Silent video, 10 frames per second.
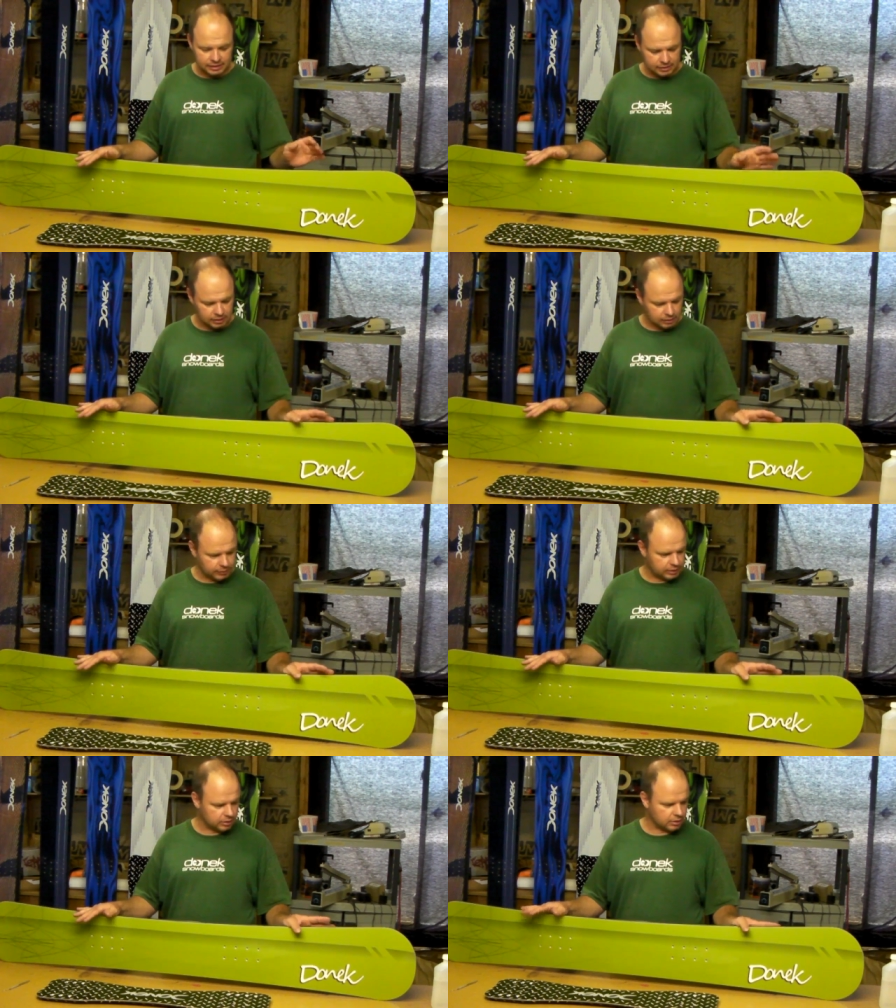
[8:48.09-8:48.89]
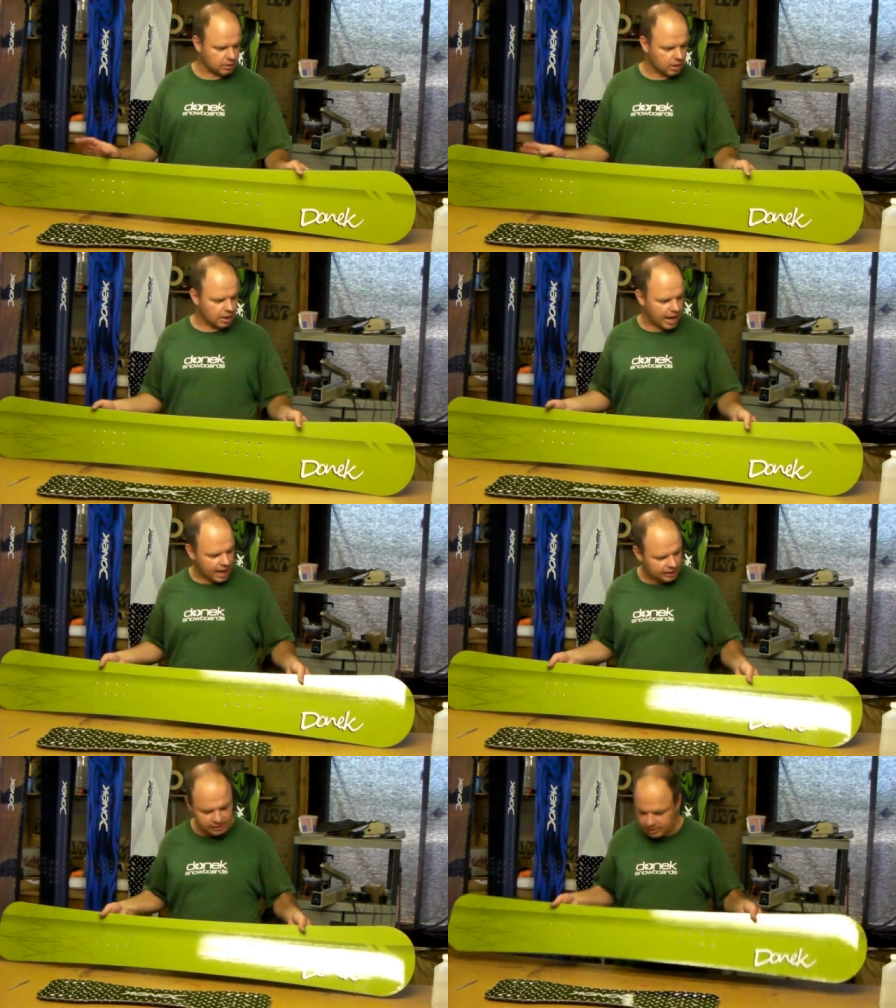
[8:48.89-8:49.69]
So we took our
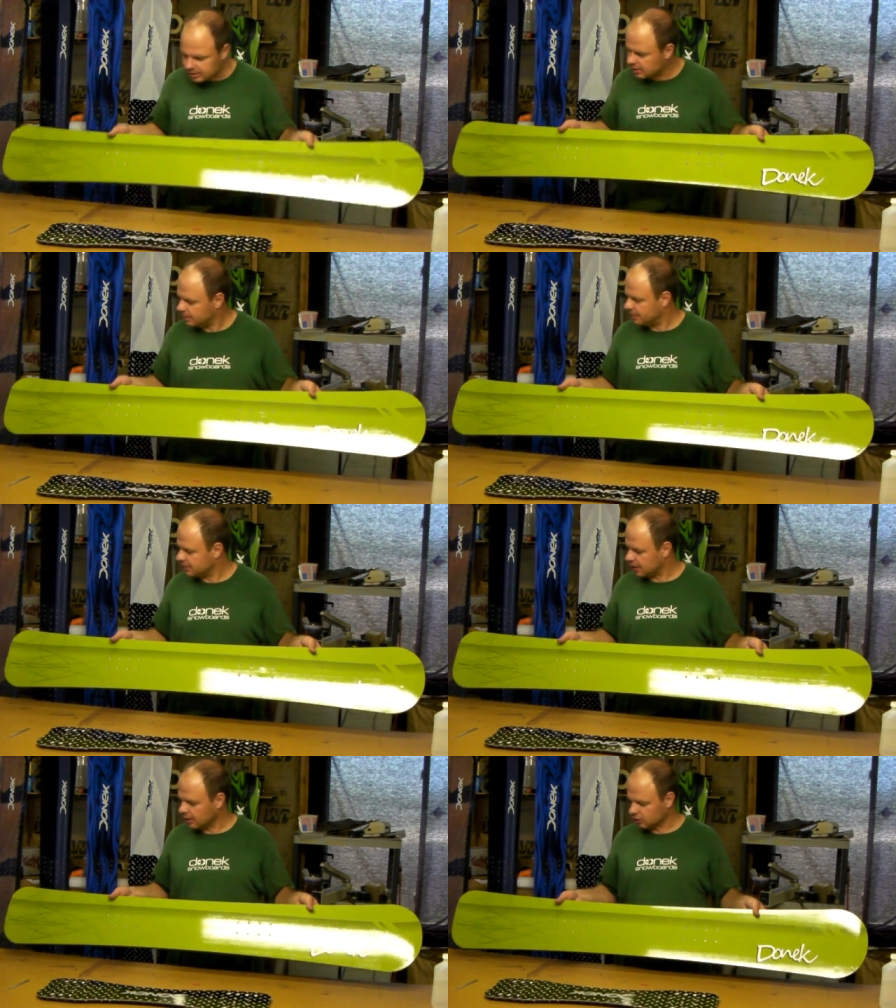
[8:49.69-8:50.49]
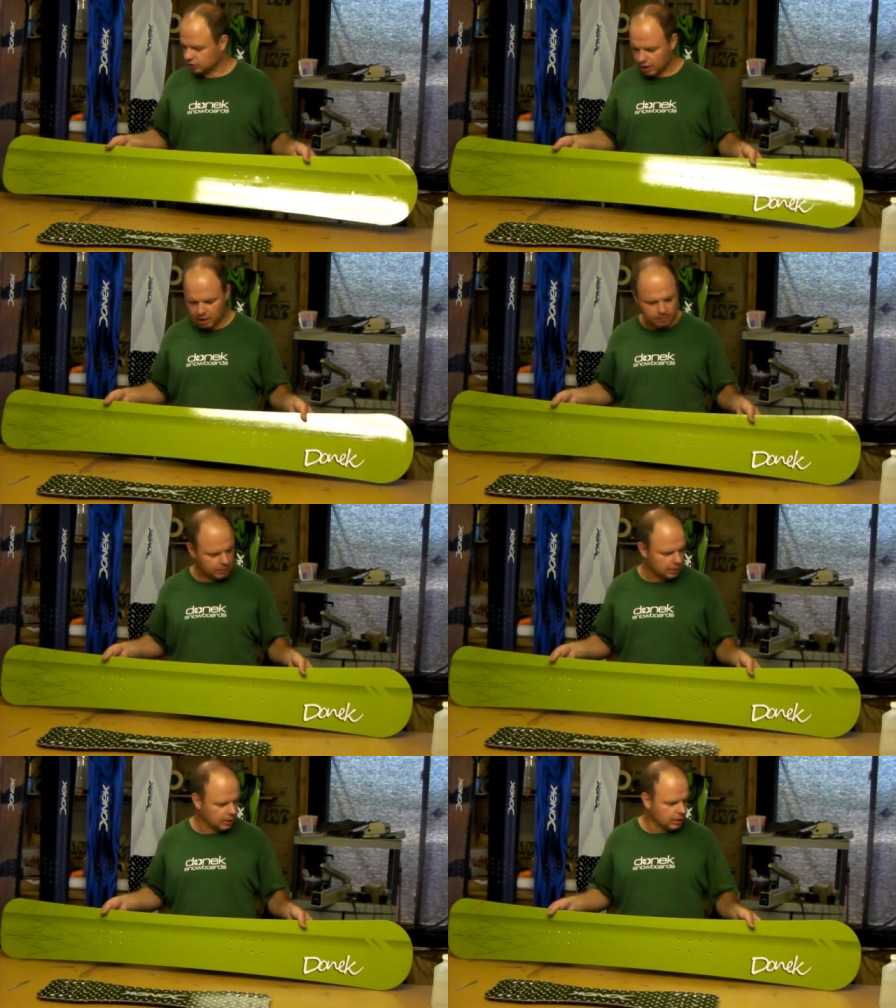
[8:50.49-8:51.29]
axis tip and tail shape
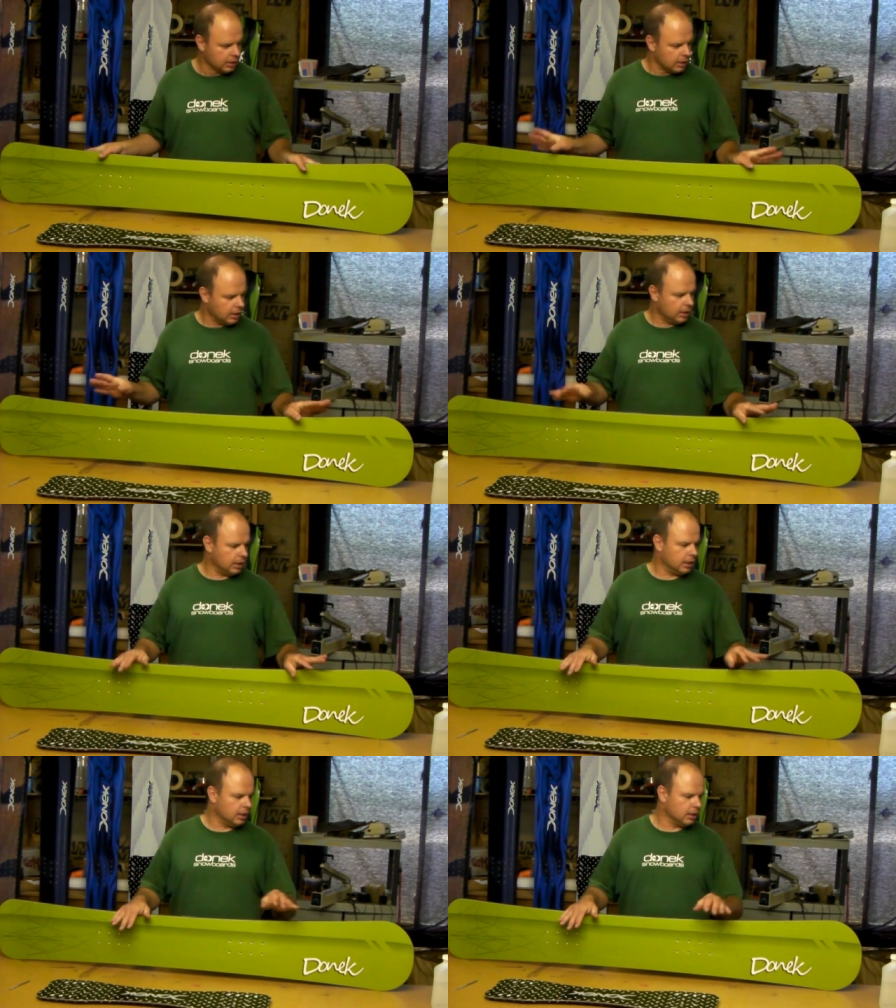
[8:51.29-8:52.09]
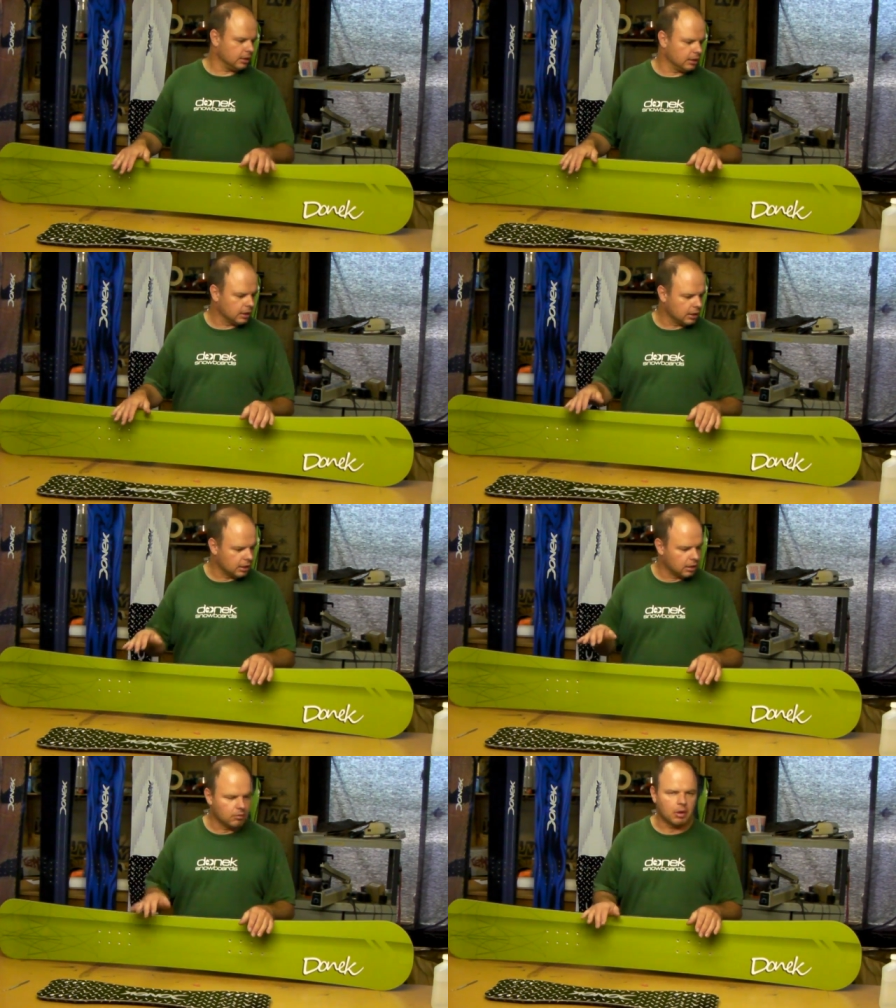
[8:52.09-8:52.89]
and
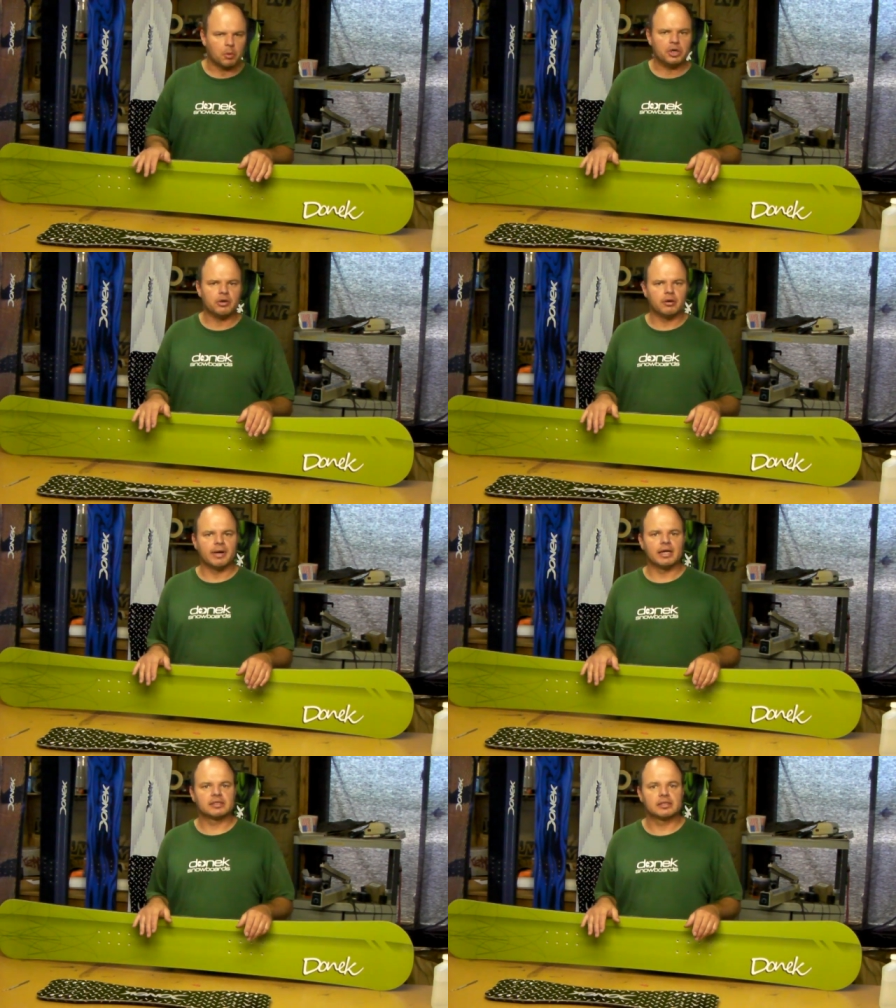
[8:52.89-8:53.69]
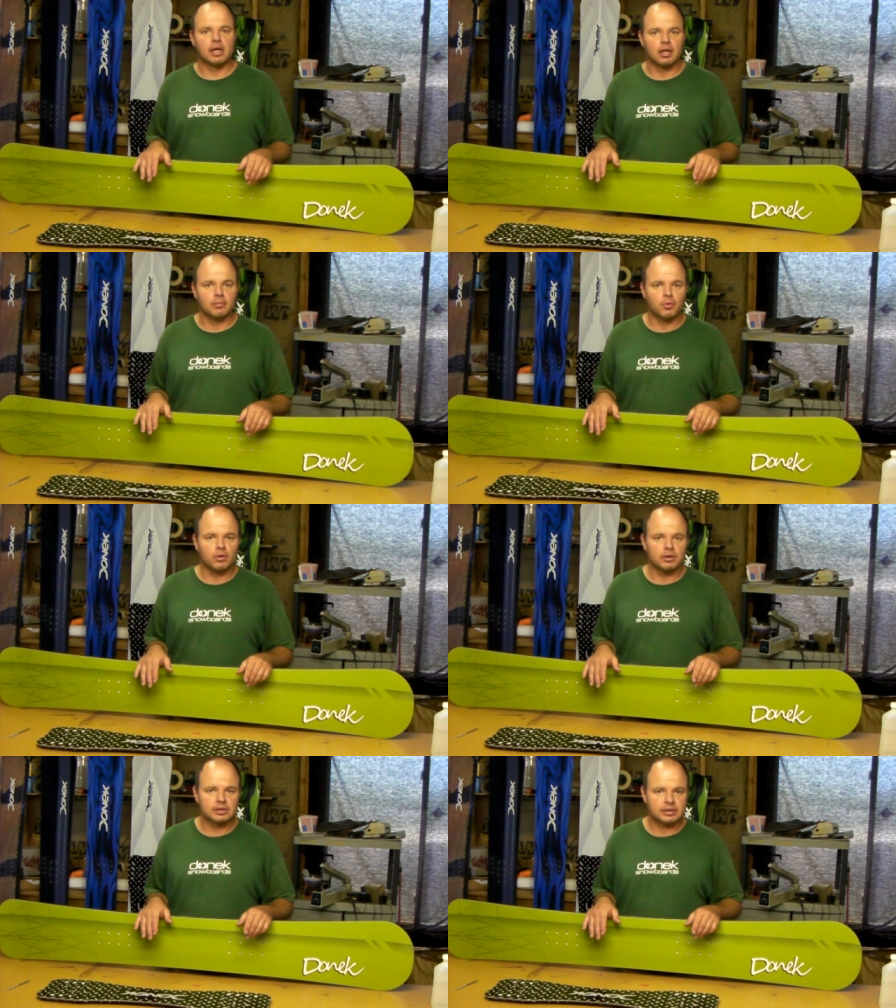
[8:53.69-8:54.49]
what we know about slalom
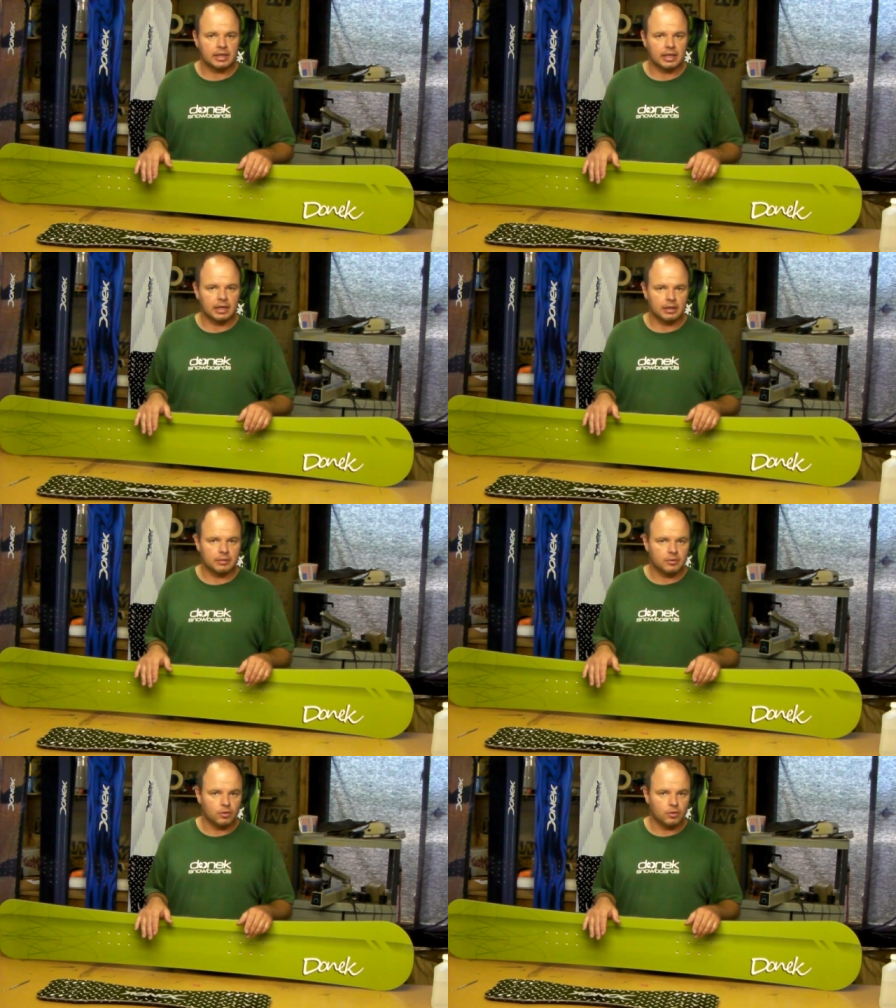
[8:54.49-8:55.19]
boards and